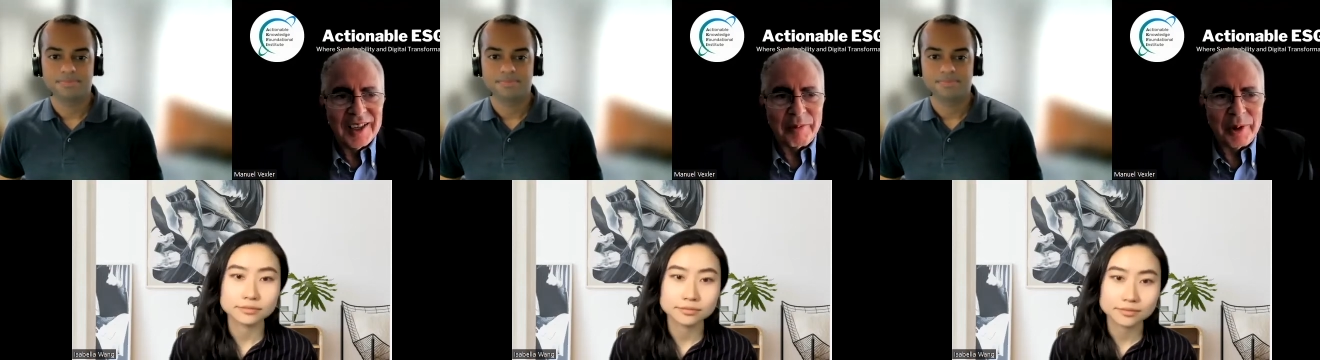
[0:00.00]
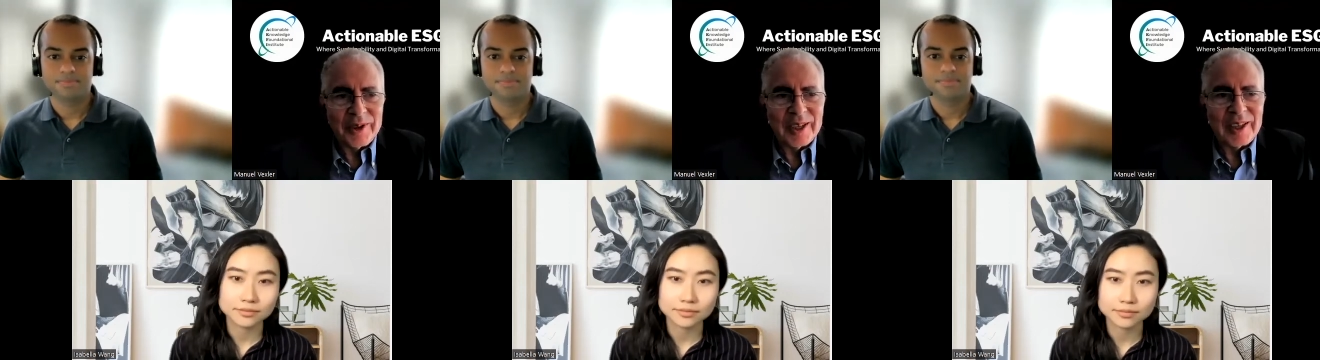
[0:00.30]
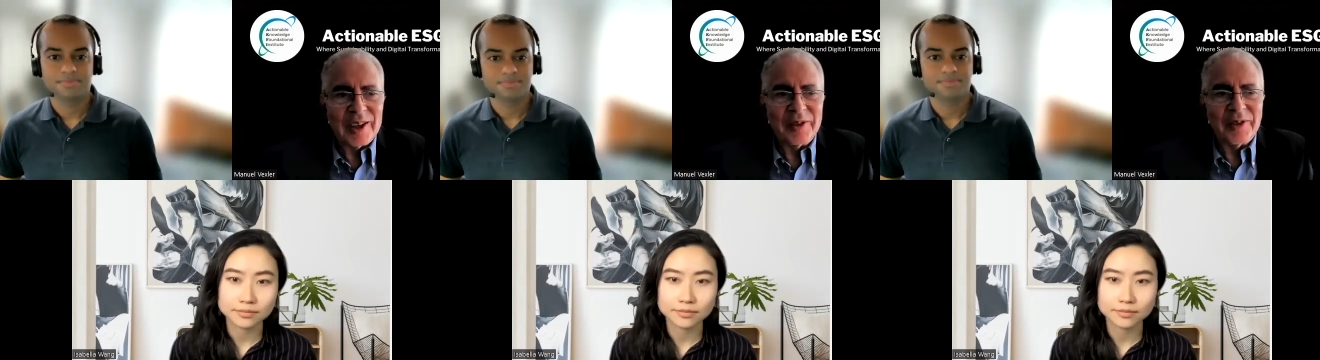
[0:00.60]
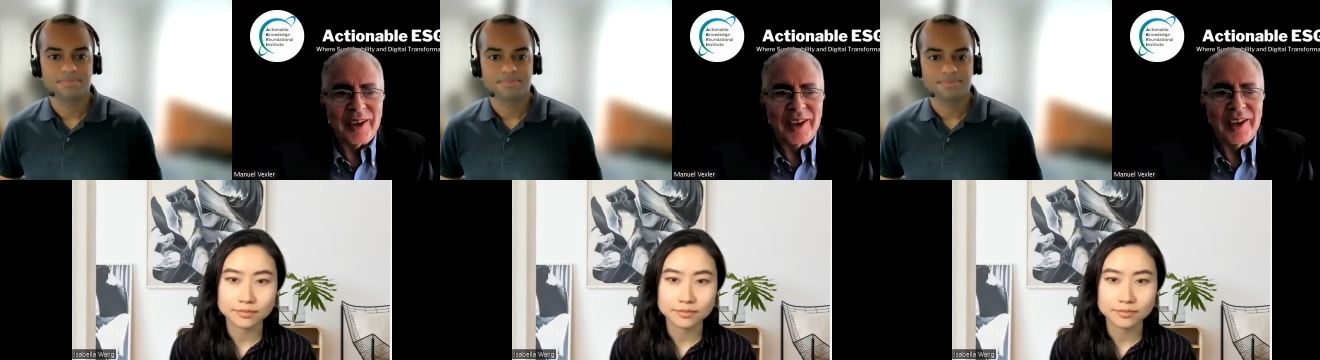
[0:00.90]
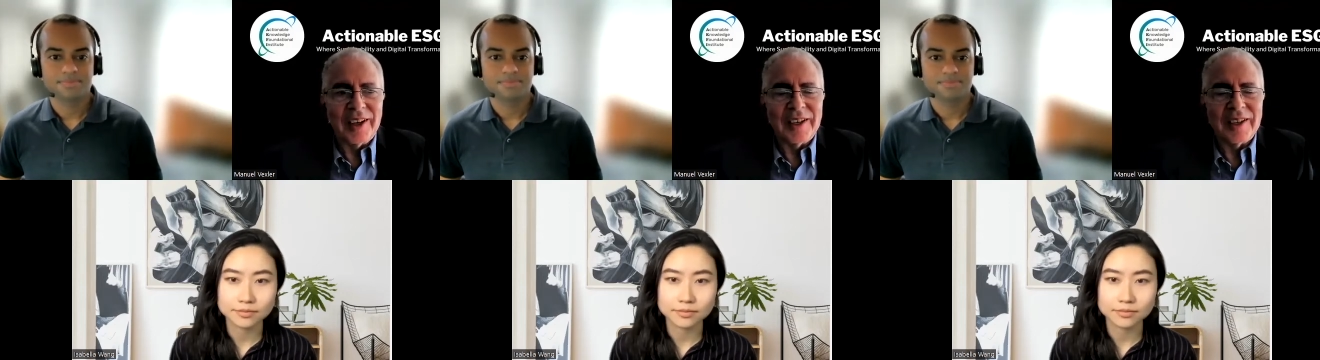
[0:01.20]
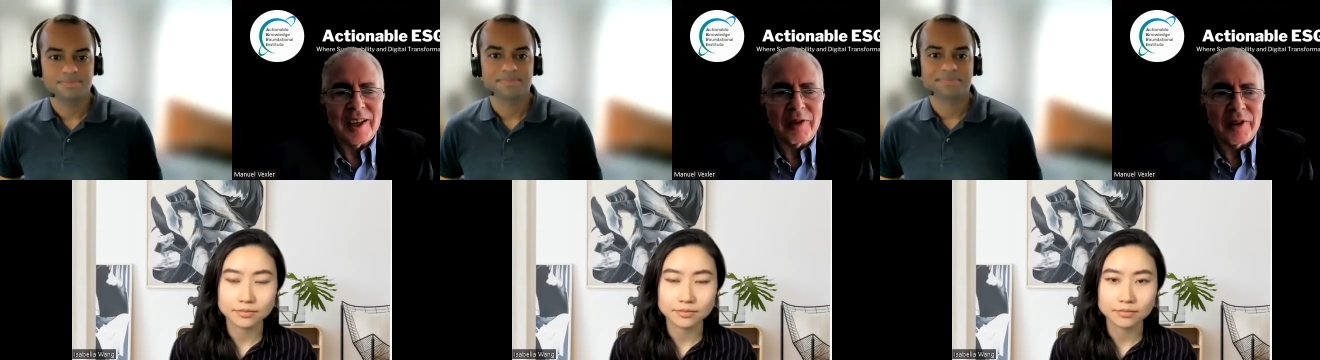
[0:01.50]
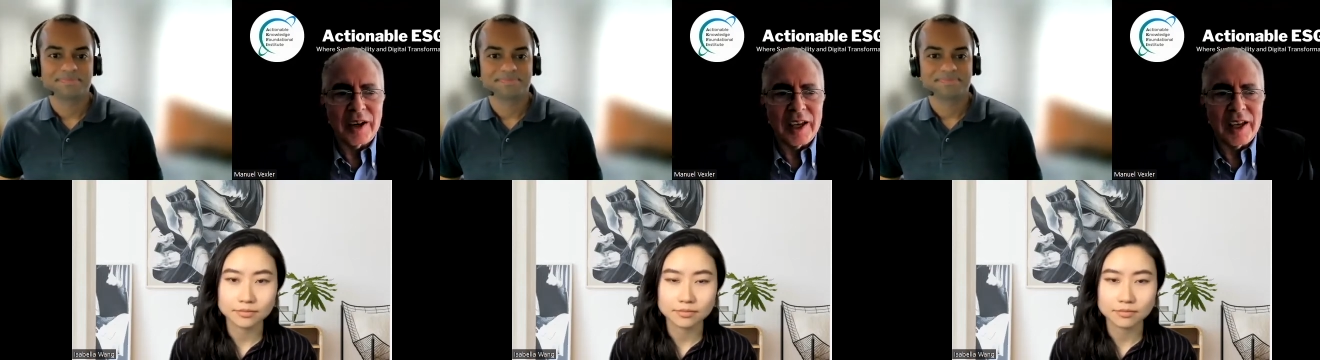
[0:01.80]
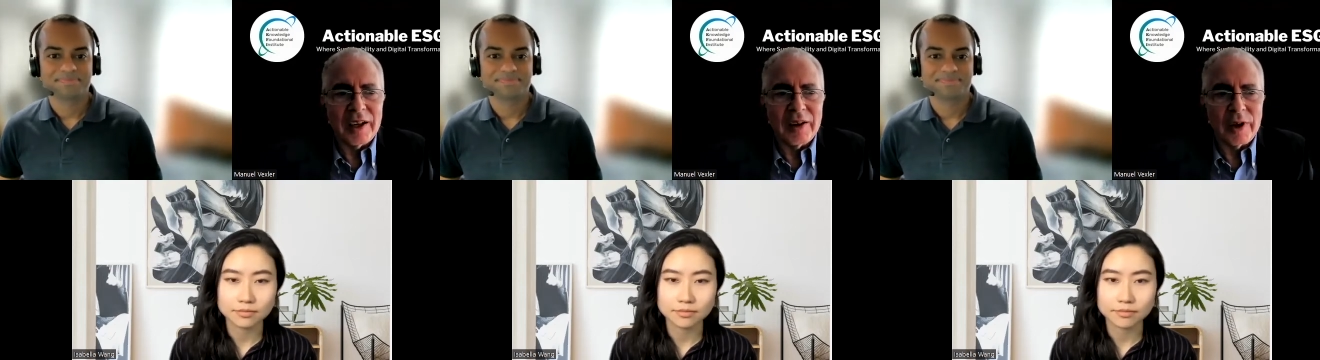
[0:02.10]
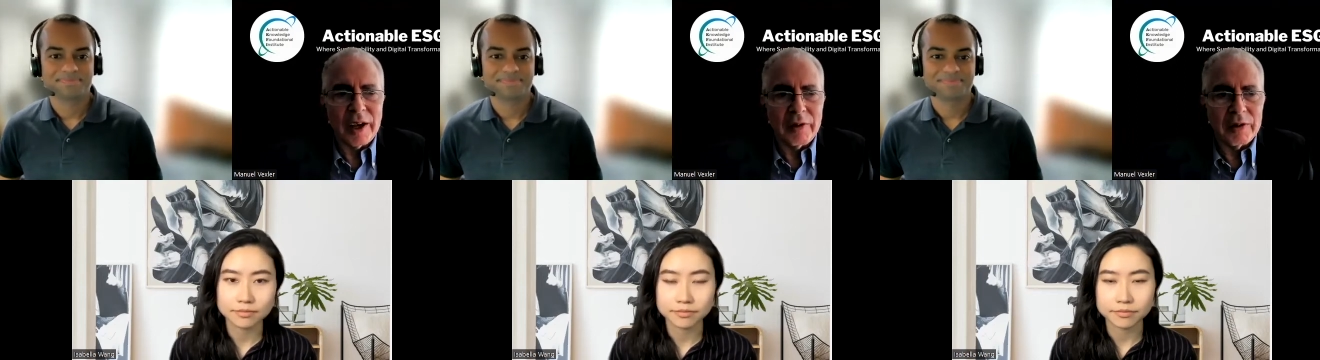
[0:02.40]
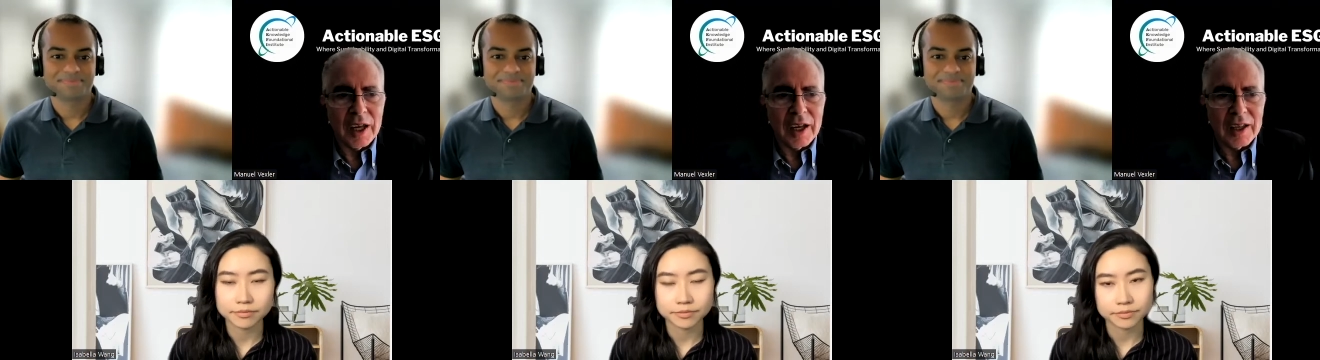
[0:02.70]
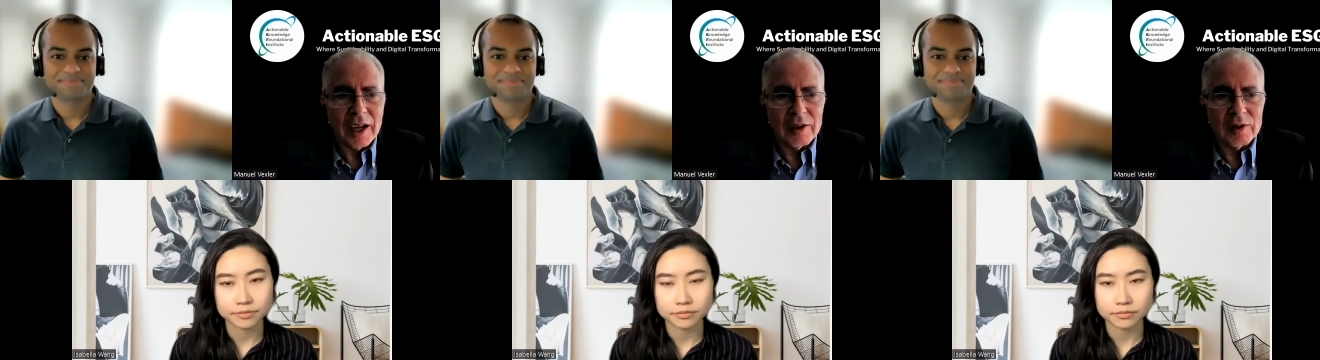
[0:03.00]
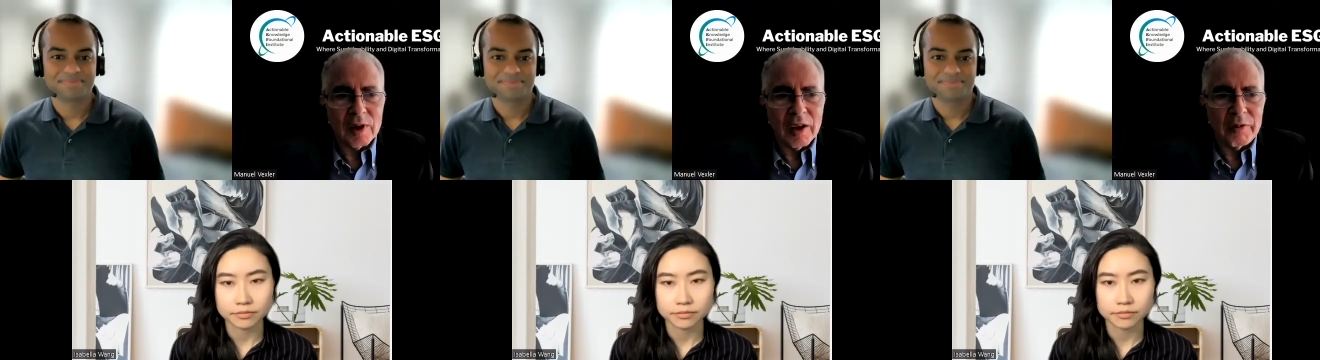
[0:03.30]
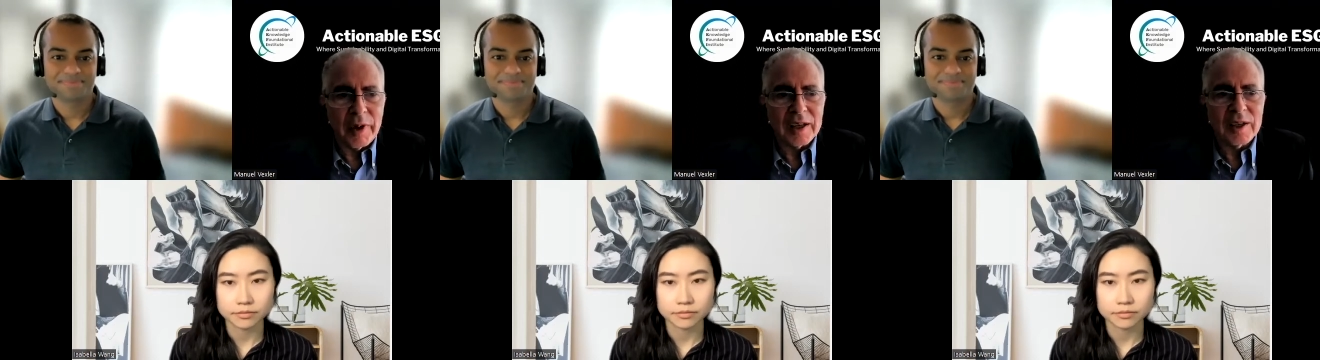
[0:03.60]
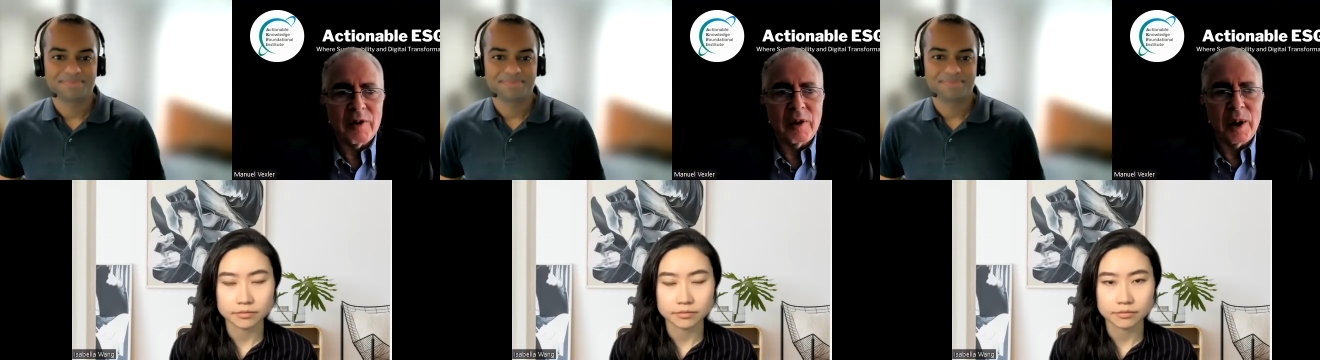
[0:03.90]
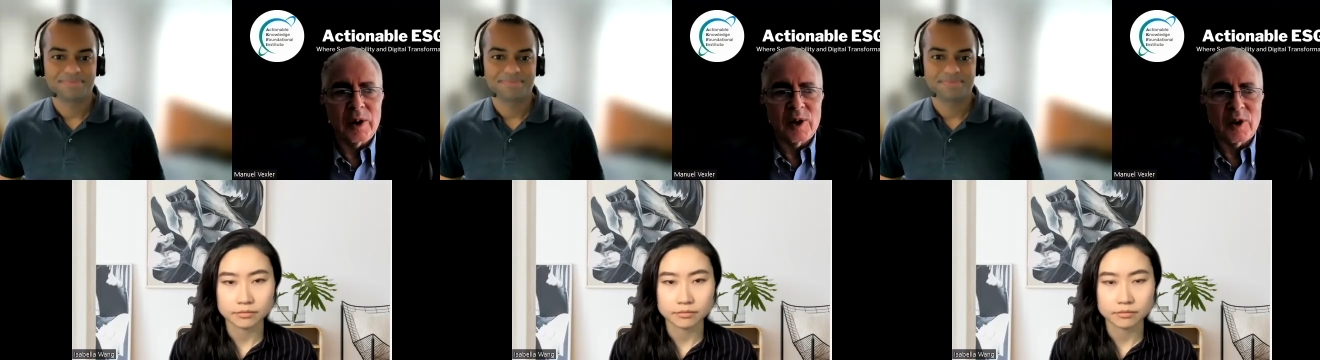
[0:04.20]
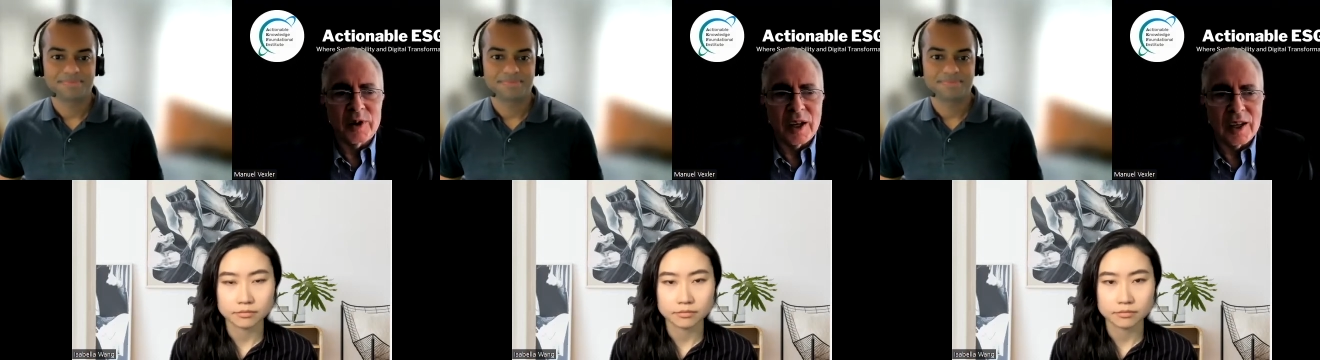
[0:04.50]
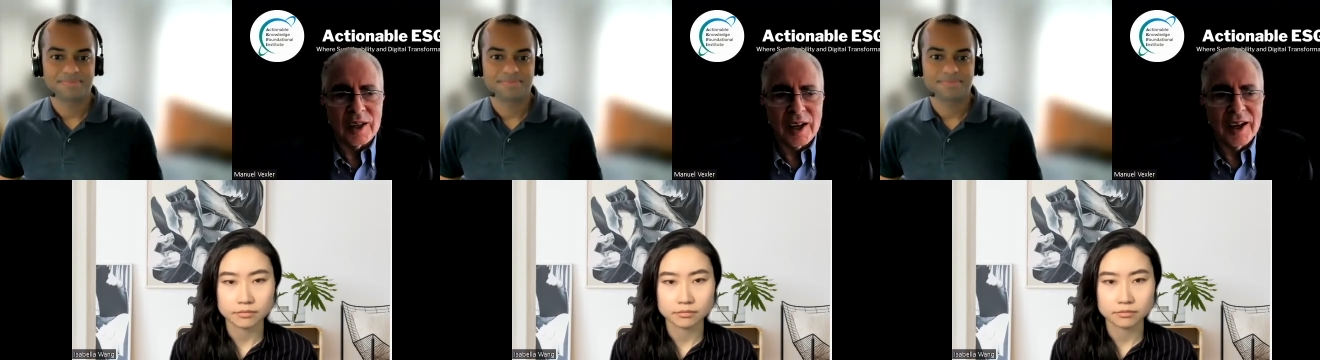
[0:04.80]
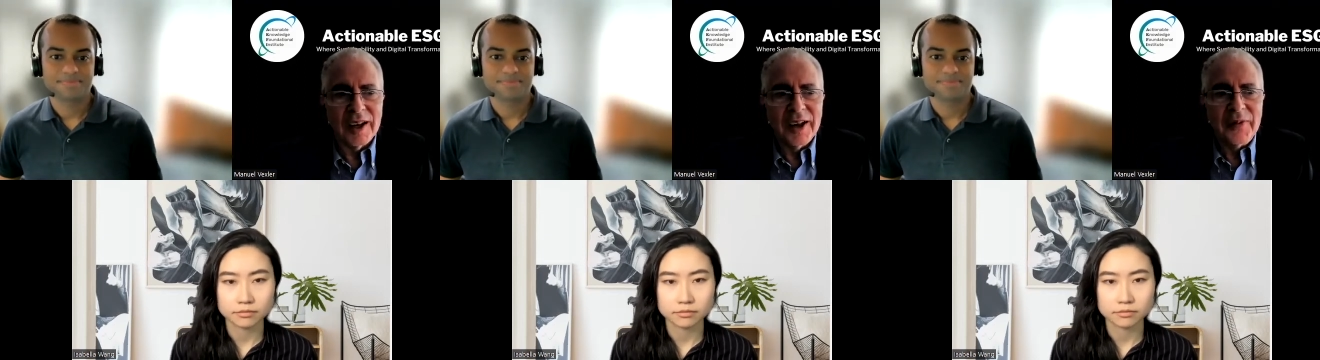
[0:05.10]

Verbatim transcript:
Speaker 1: The positive uh, is definitely we have data and we have massive amounts of data.